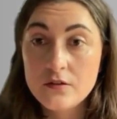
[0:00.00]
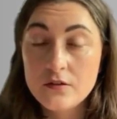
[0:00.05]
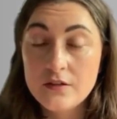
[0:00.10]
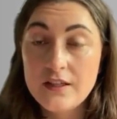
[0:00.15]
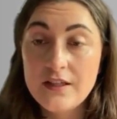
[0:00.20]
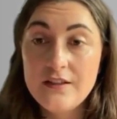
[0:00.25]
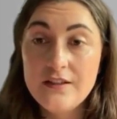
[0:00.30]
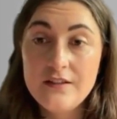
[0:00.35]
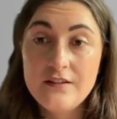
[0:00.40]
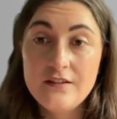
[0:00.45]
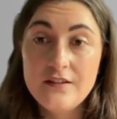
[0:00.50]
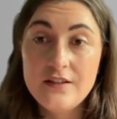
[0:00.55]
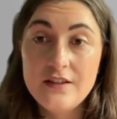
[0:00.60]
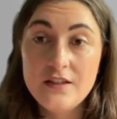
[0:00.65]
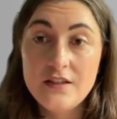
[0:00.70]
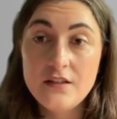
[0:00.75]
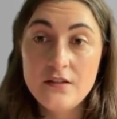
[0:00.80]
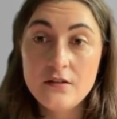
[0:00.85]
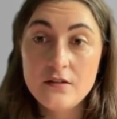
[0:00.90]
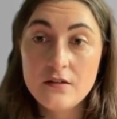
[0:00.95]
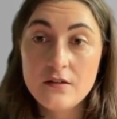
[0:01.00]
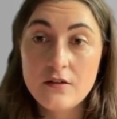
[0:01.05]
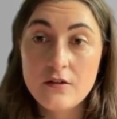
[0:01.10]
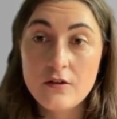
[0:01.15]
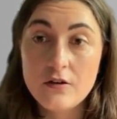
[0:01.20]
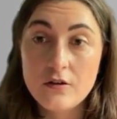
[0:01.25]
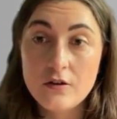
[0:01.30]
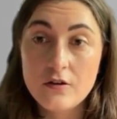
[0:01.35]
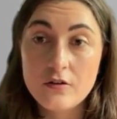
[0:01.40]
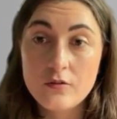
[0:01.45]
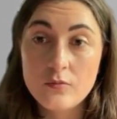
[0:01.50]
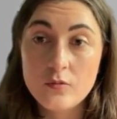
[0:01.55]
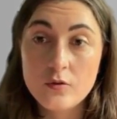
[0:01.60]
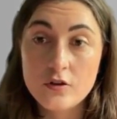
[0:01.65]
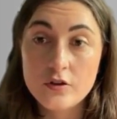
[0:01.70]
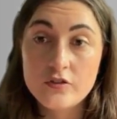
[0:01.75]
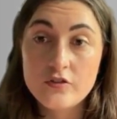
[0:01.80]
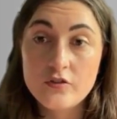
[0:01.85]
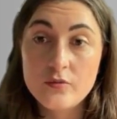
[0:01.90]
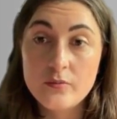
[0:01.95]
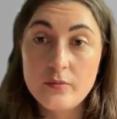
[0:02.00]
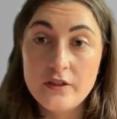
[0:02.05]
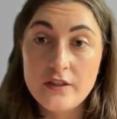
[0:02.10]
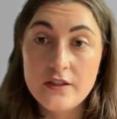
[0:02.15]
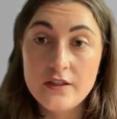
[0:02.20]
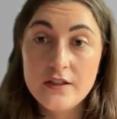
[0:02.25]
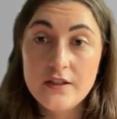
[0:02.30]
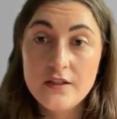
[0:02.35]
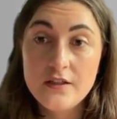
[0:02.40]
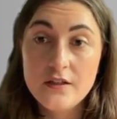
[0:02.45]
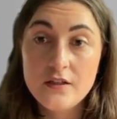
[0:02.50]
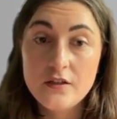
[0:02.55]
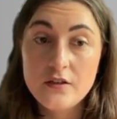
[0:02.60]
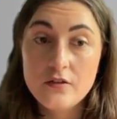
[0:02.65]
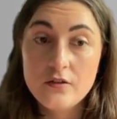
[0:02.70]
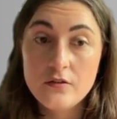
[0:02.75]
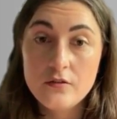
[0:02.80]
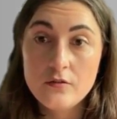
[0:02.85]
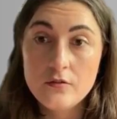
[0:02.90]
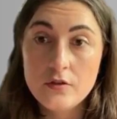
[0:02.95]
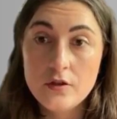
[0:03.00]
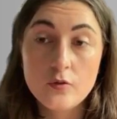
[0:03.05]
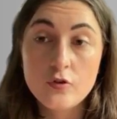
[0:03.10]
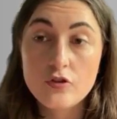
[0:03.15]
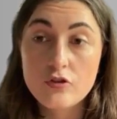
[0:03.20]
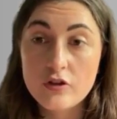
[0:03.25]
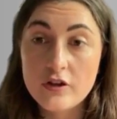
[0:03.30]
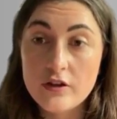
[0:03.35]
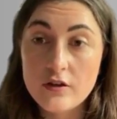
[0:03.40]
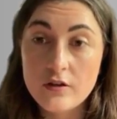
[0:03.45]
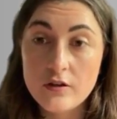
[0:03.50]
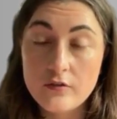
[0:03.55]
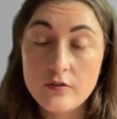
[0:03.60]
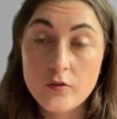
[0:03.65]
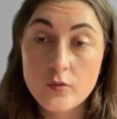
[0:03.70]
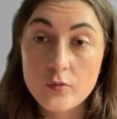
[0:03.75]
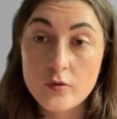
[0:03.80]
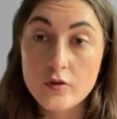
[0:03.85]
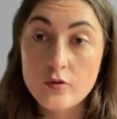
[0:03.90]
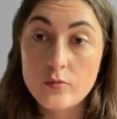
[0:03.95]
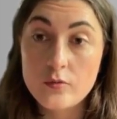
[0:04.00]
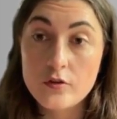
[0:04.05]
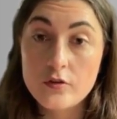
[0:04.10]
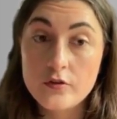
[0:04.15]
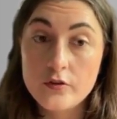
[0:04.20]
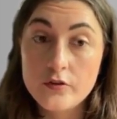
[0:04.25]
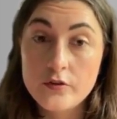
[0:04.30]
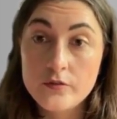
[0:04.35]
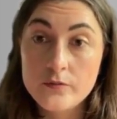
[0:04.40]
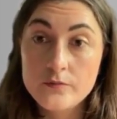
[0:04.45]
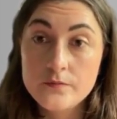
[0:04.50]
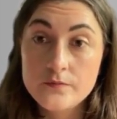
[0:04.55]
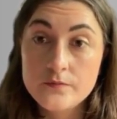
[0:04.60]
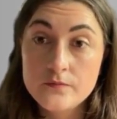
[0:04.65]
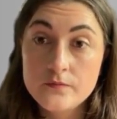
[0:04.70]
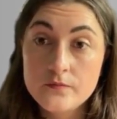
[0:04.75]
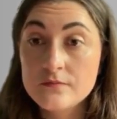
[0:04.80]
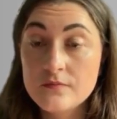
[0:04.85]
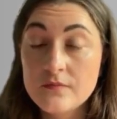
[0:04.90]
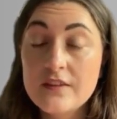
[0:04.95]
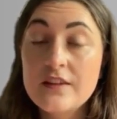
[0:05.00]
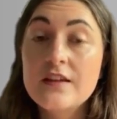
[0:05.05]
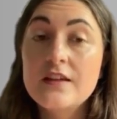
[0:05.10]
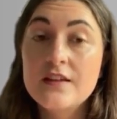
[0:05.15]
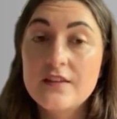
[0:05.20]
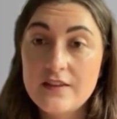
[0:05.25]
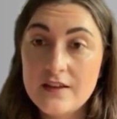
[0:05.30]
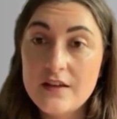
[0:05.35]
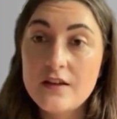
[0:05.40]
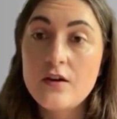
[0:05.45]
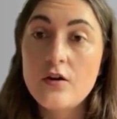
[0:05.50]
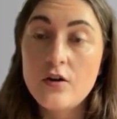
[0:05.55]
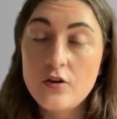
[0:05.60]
They didn't need their artwork to be a portrayal of the real world. That